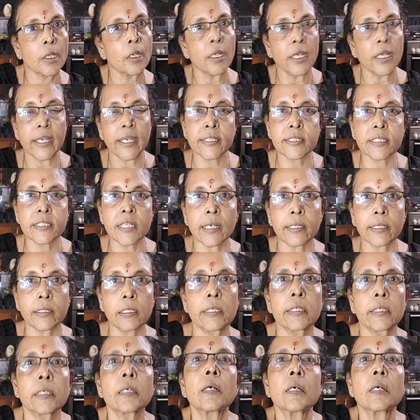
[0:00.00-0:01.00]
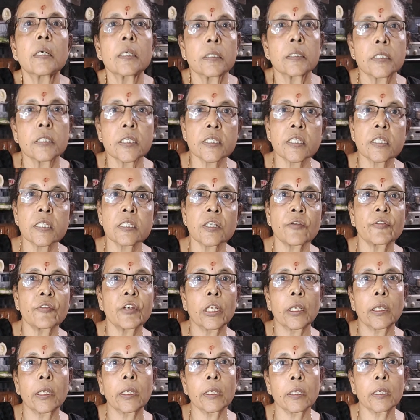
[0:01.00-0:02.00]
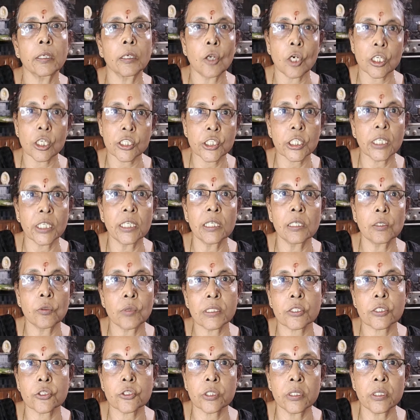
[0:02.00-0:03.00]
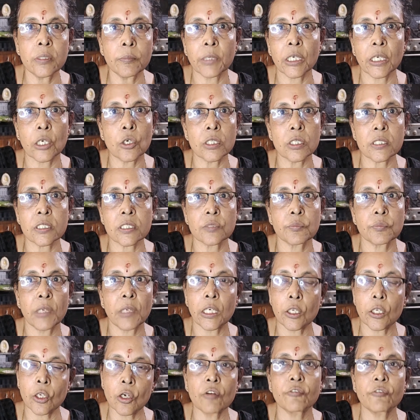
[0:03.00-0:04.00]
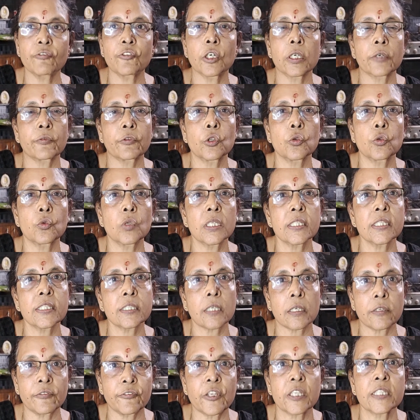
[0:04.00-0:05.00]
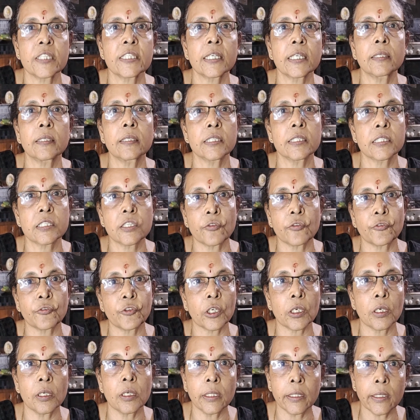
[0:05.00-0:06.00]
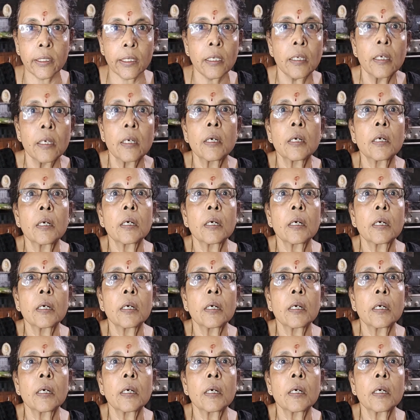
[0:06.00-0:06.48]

Exactly. This is a very logical question, because many of our viewers are facing this difficulty.